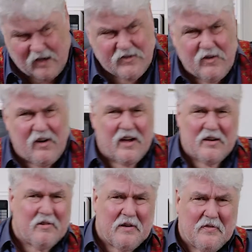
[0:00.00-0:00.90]
I do
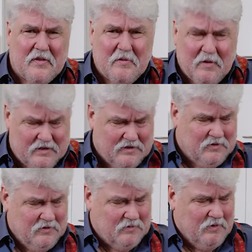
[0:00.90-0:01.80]
like Greek food when it's
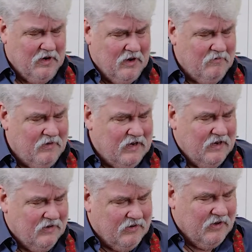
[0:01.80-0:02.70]
cooked well, I
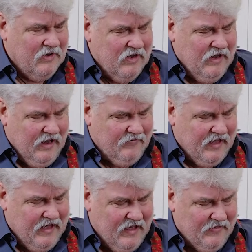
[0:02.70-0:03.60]
really do. And
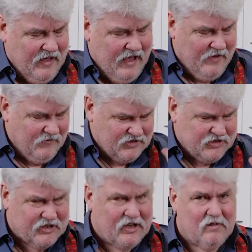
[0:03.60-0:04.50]
they have a
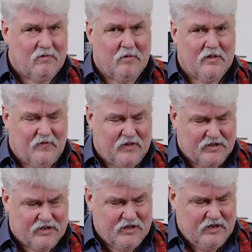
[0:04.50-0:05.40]
skill with
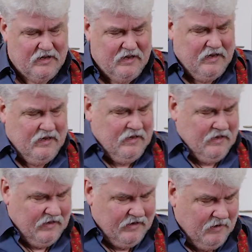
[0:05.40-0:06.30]
fish.
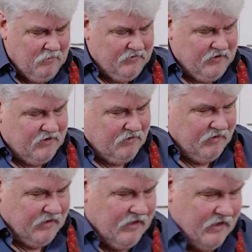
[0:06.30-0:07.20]
They know what they're
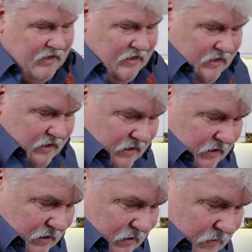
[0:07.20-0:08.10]
doing.
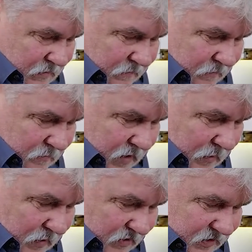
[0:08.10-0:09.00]

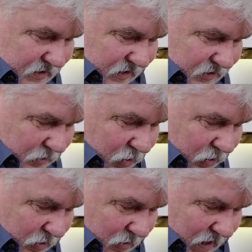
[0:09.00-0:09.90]
Maybe because there's lots of
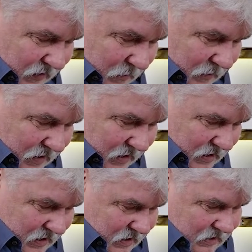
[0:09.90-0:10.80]
water around them, but
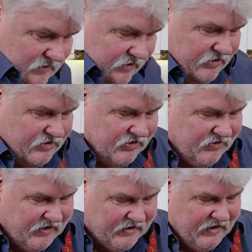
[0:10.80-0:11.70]
so just
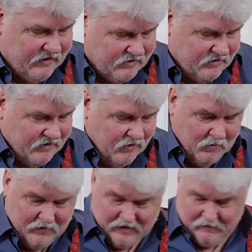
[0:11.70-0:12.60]
turn that down because I don't
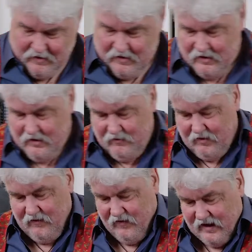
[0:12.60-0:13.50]
want that
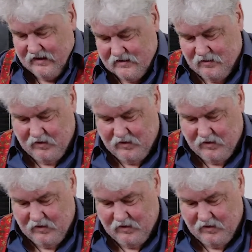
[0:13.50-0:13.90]
very fast.